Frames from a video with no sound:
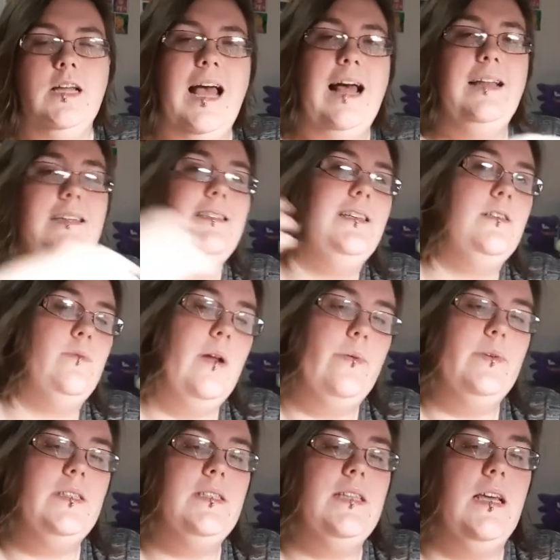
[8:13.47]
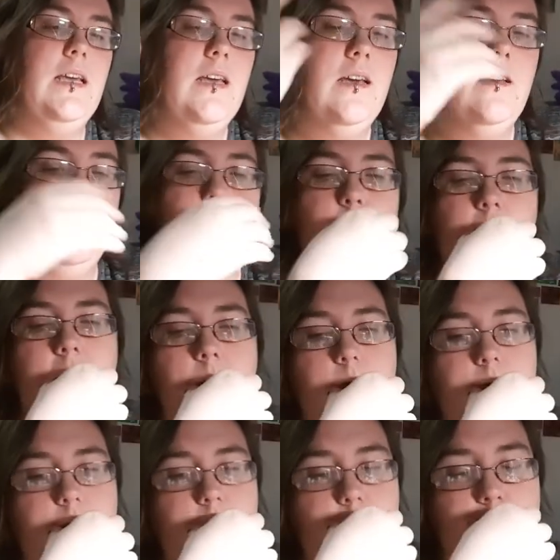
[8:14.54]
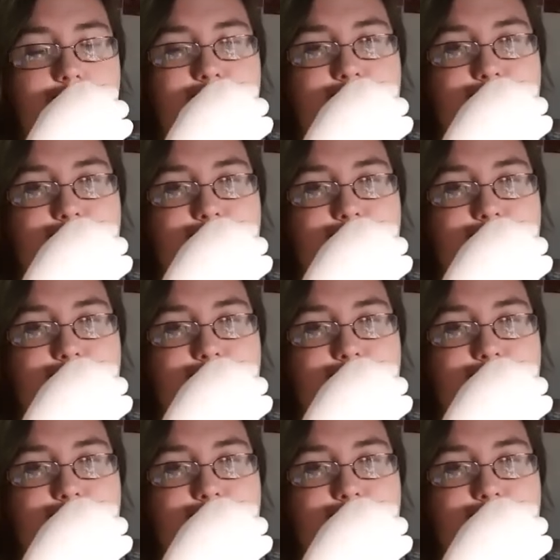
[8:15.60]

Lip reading: At least that's what I was thinking when I was doing it.